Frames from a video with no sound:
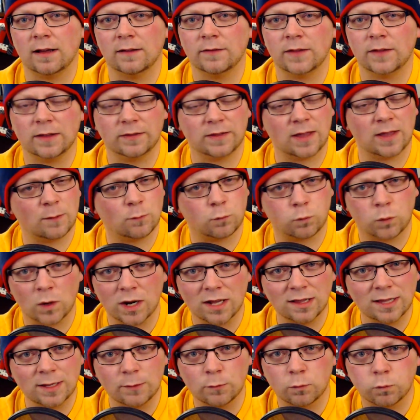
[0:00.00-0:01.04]
They
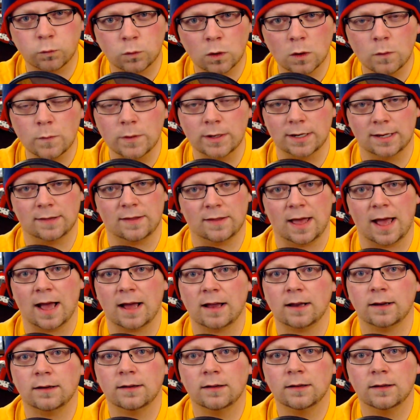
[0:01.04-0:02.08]
really ruined
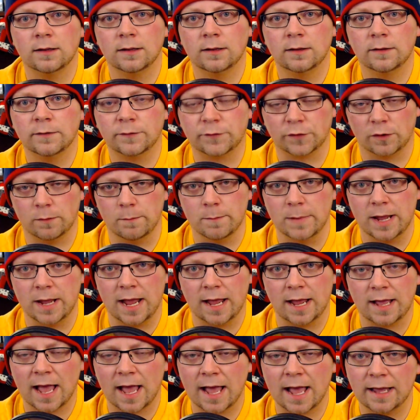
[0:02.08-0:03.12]
that for
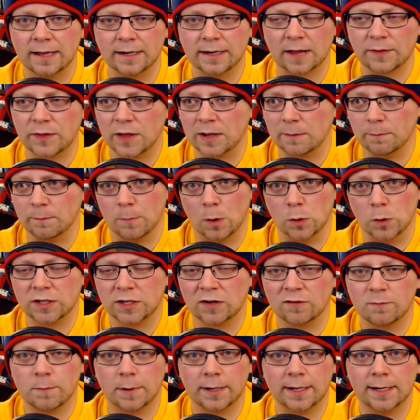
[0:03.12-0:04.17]
me, and I think most
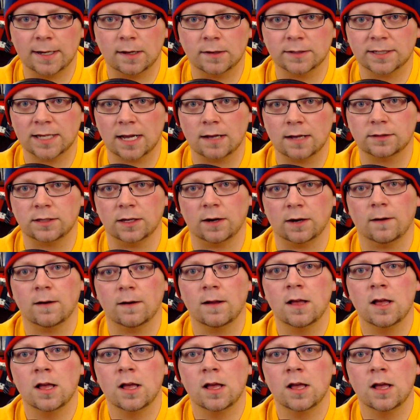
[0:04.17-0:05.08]
everybody else out there.